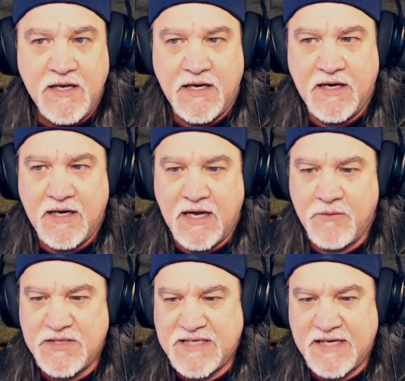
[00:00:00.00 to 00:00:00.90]
I
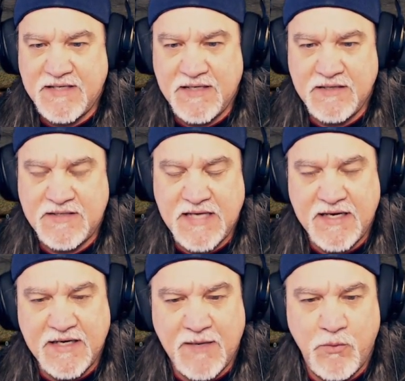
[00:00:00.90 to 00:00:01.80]
would set
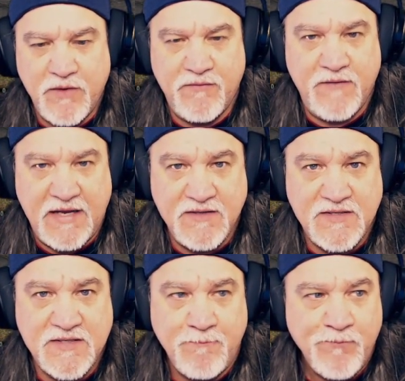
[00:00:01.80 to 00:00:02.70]
it up with vents,